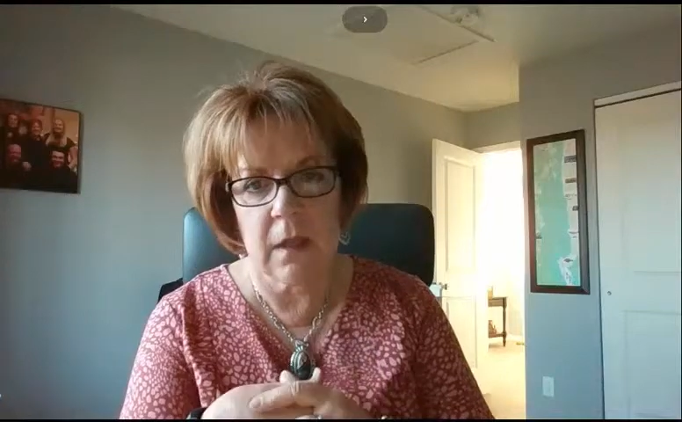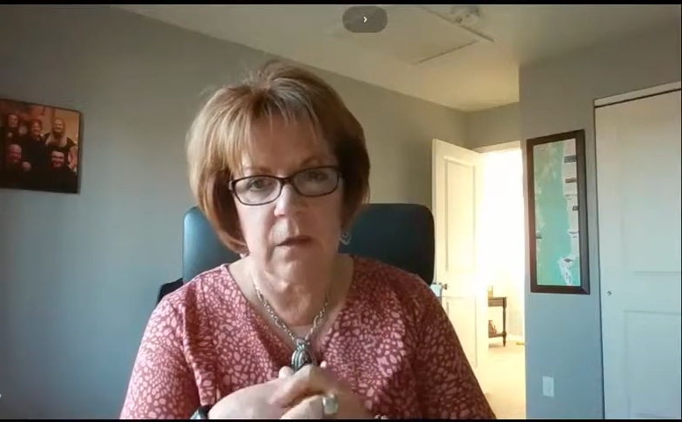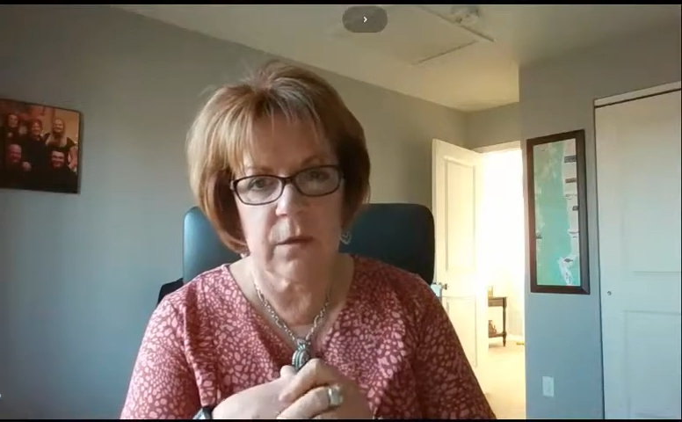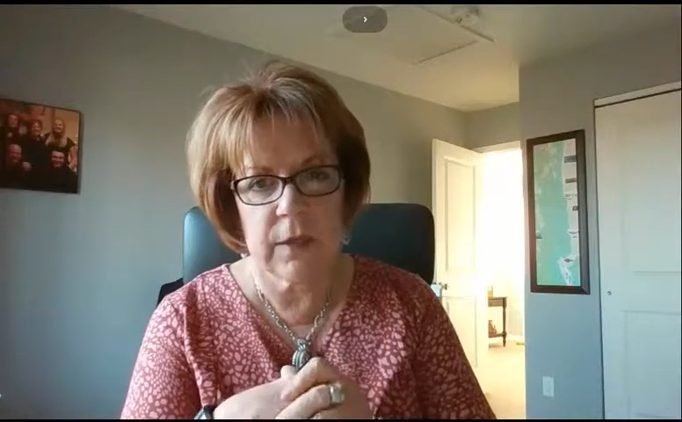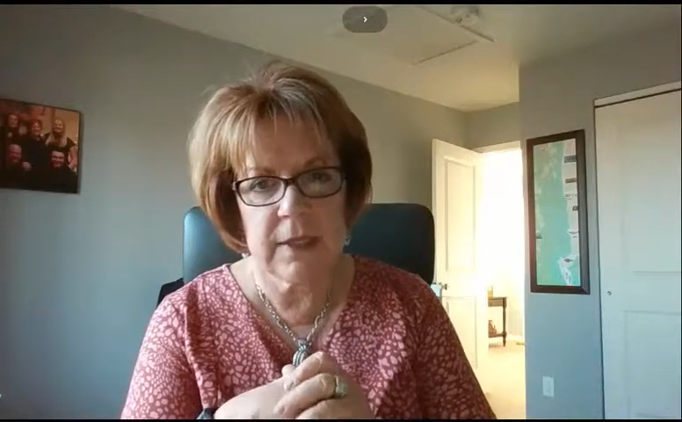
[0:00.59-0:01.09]

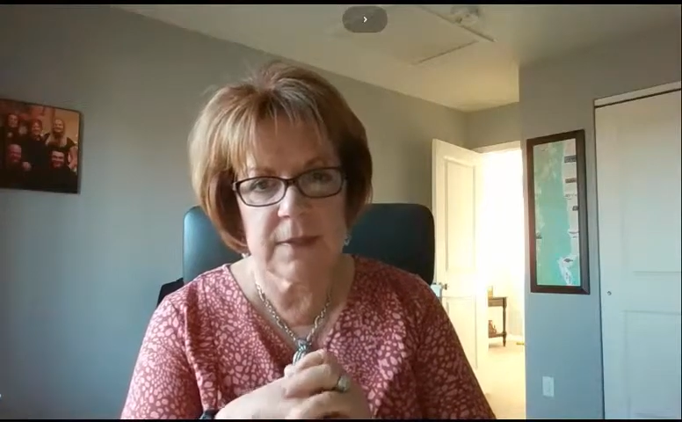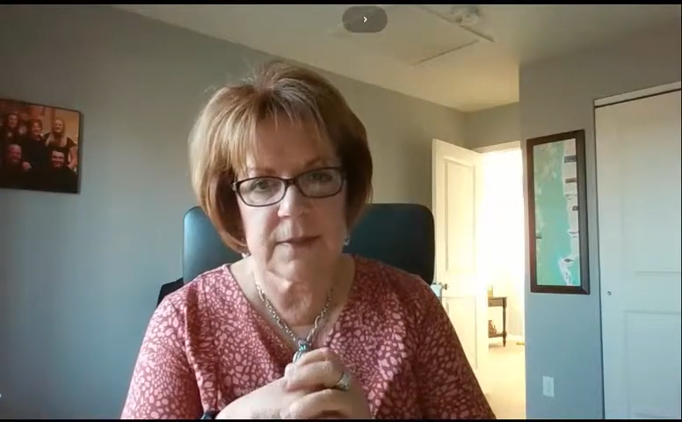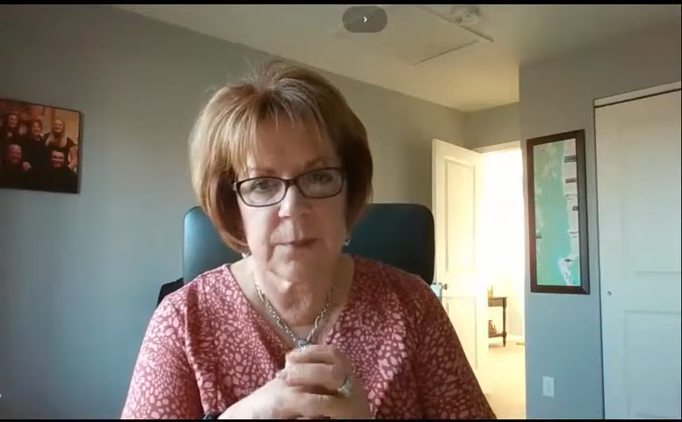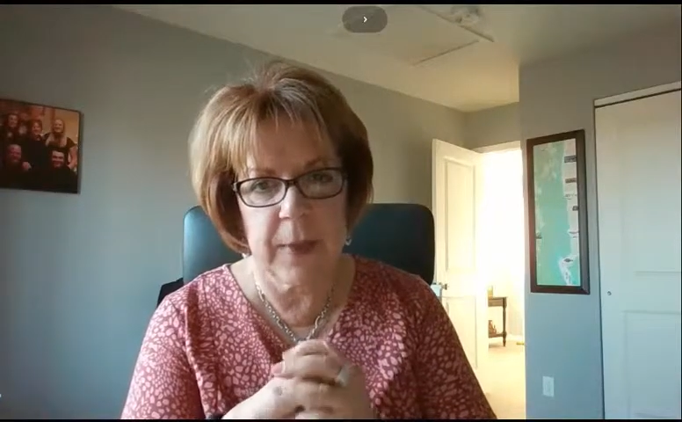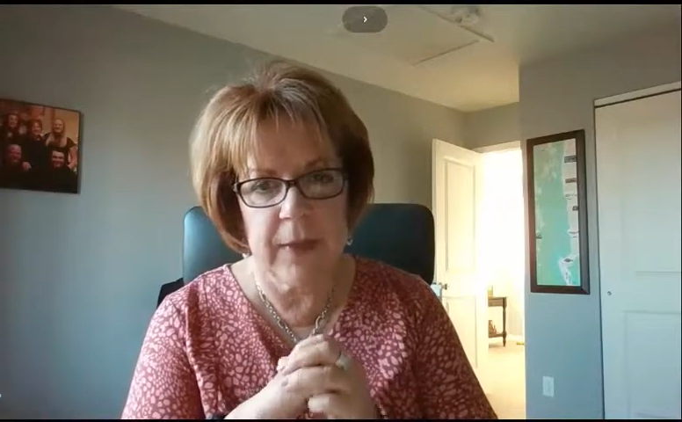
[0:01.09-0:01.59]
Greetings,
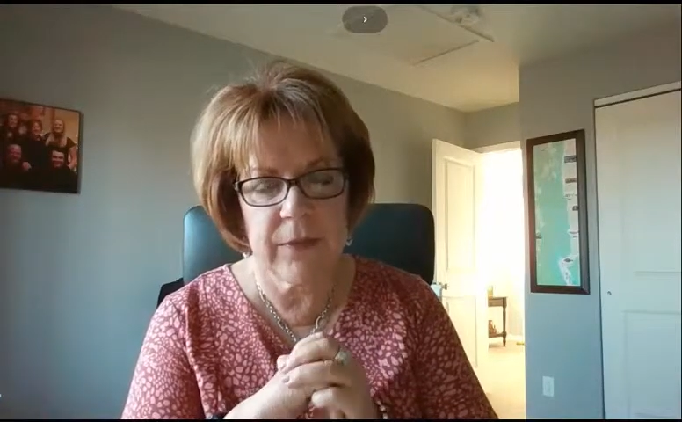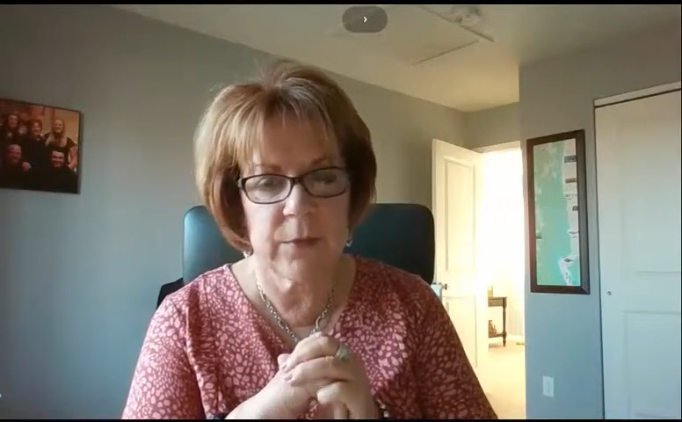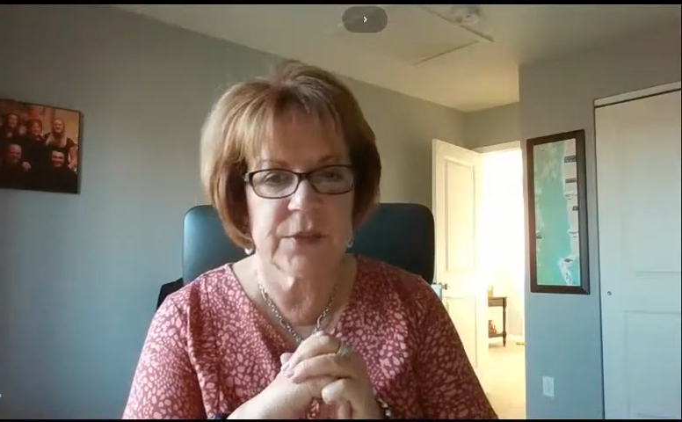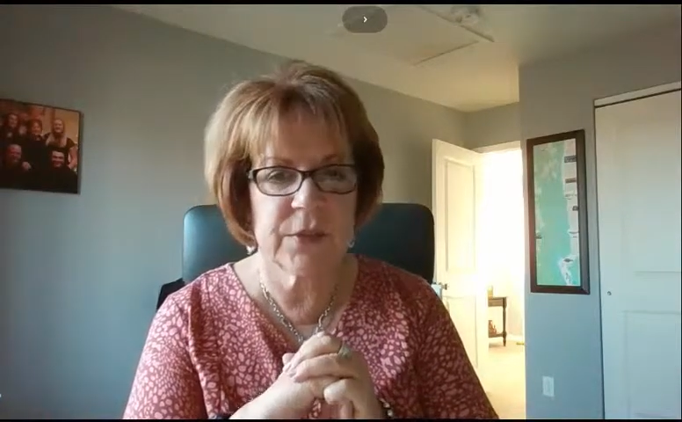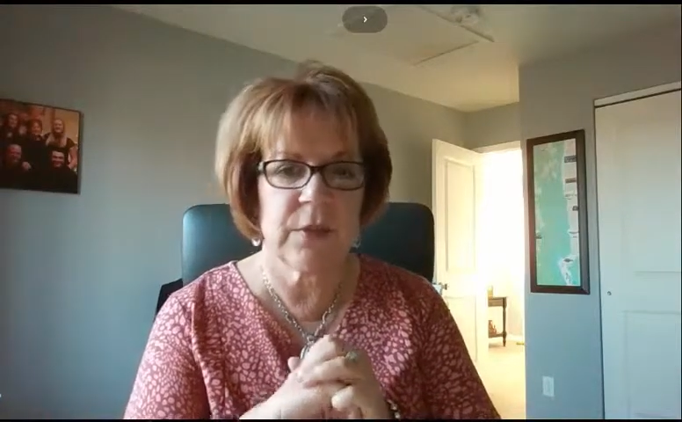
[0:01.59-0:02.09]
Patho
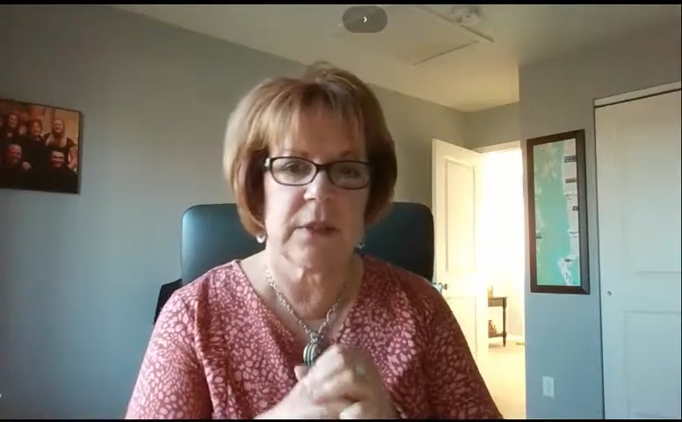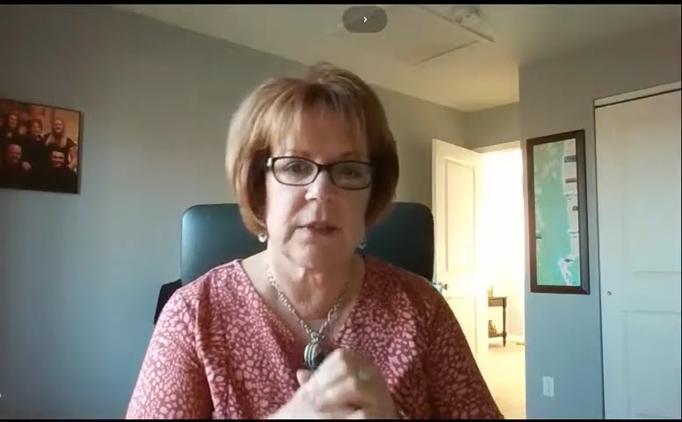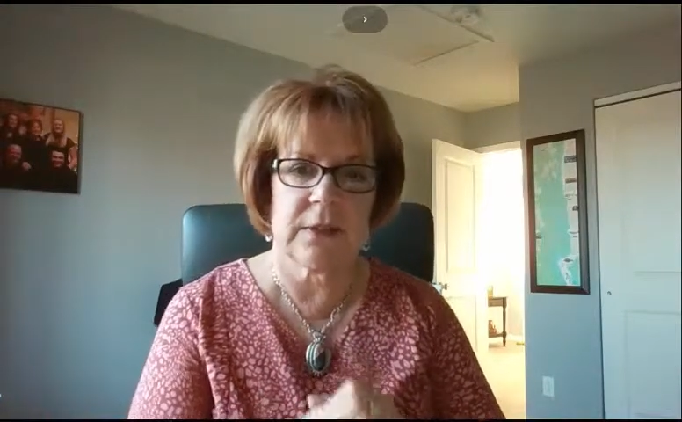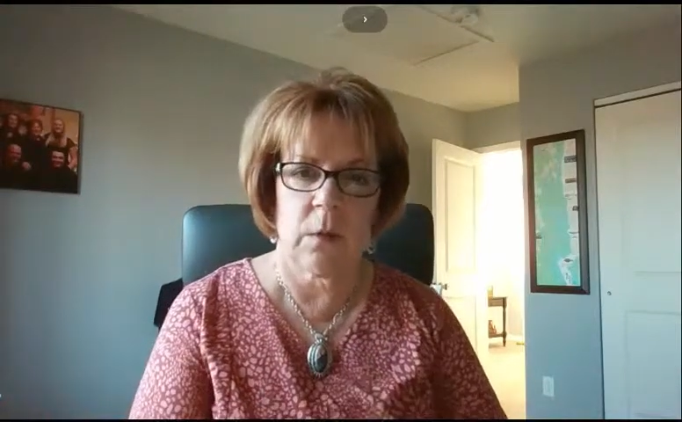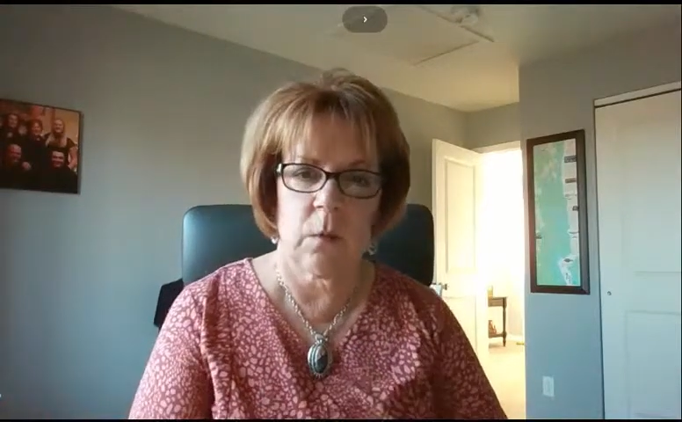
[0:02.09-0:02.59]
students,
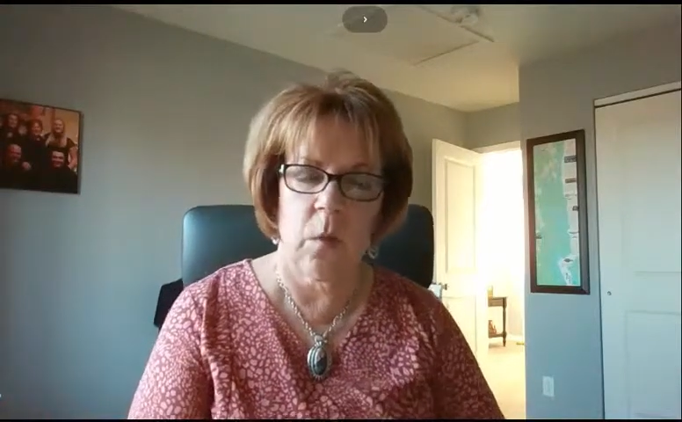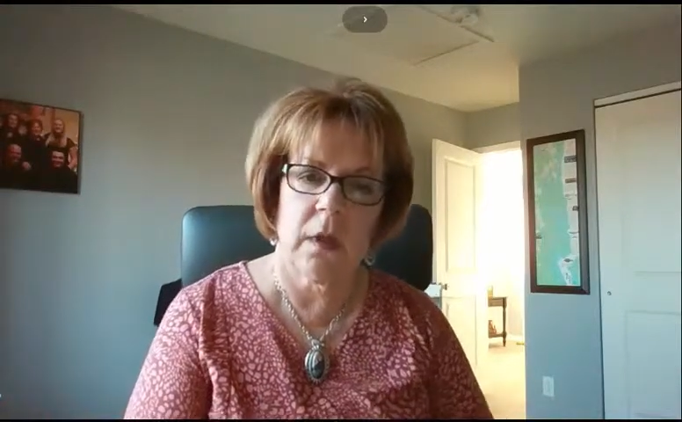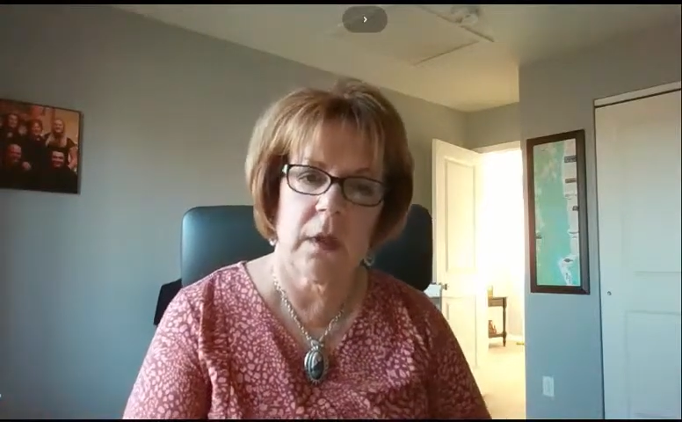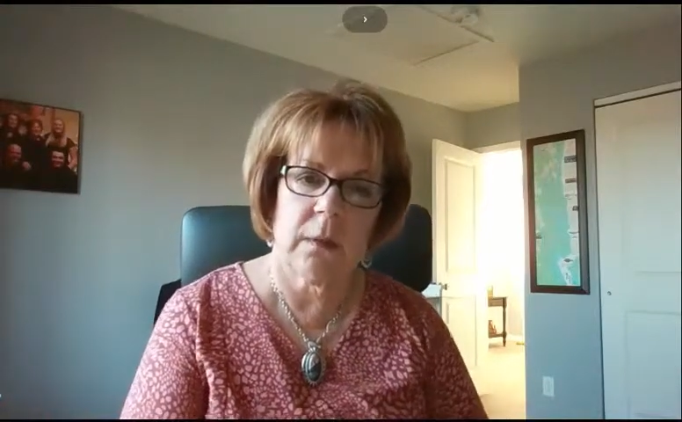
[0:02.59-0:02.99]
and welcome